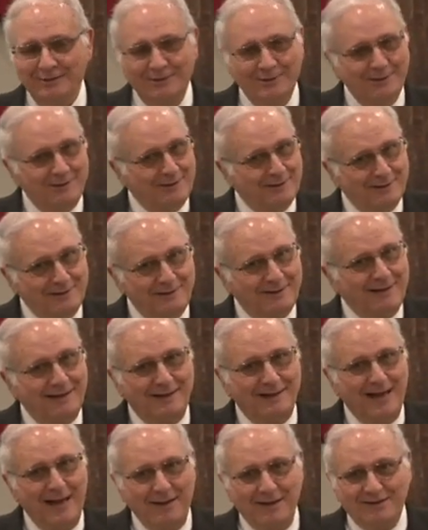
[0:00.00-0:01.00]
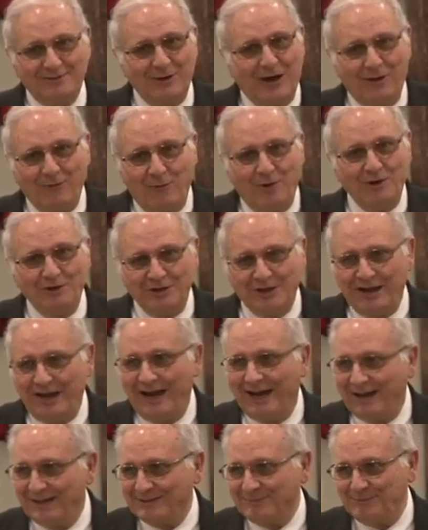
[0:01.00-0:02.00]
you, I warn you
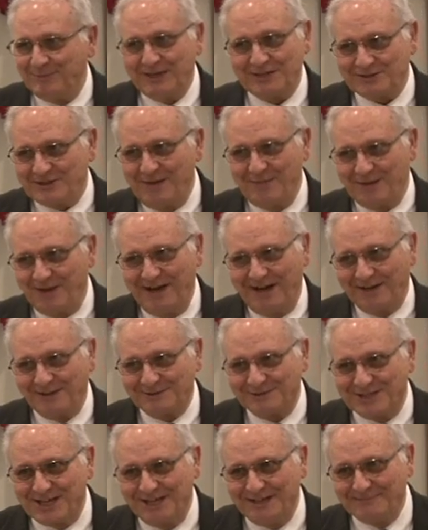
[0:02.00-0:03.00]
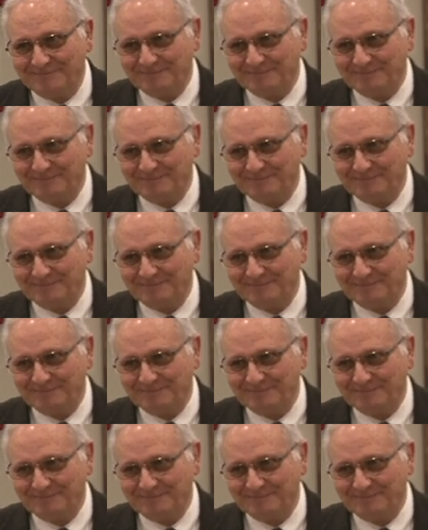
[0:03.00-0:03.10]
now, pick something else.